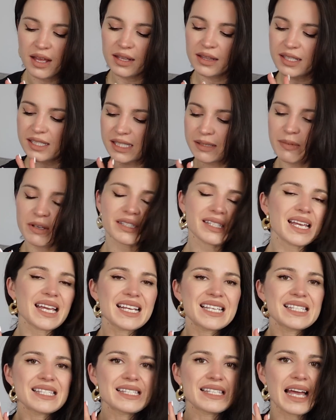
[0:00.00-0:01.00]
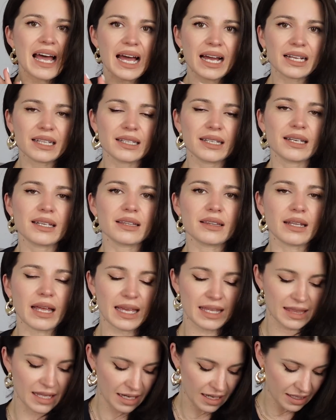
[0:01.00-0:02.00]
This smells exactly
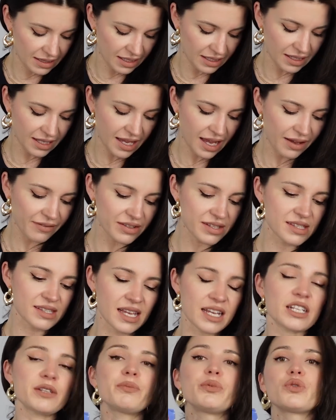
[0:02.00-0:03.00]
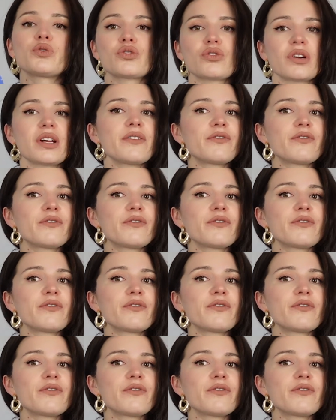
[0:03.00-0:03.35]
like that. And then they have a scent booster.